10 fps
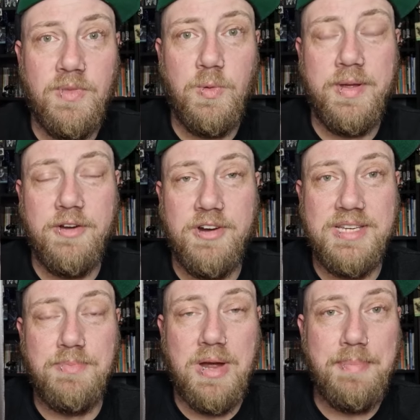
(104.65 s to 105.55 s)
will
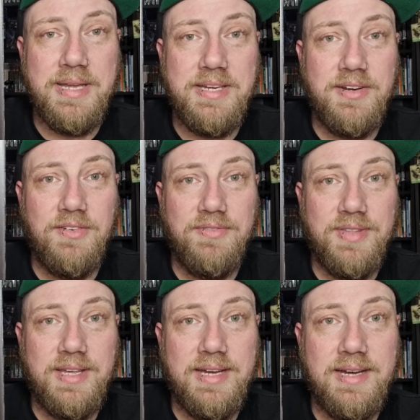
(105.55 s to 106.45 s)
increase my opinion of
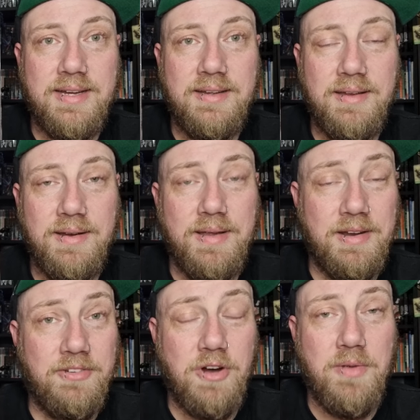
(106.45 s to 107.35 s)
the uh,
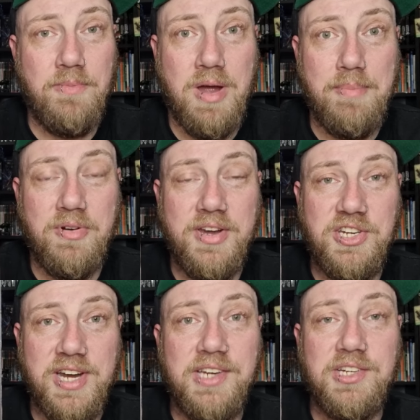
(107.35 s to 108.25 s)
and grow my
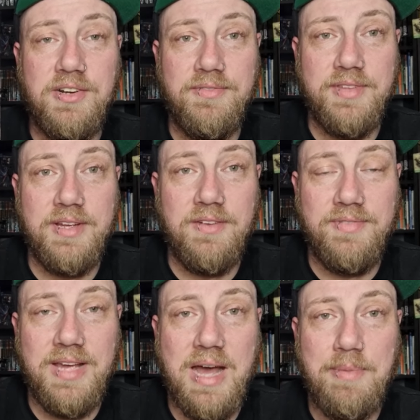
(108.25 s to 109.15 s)
appreciation of the of
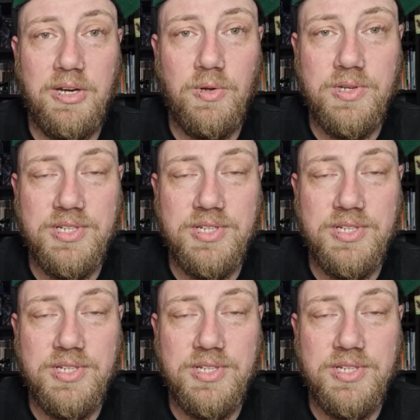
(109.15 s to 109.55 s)
the armor look.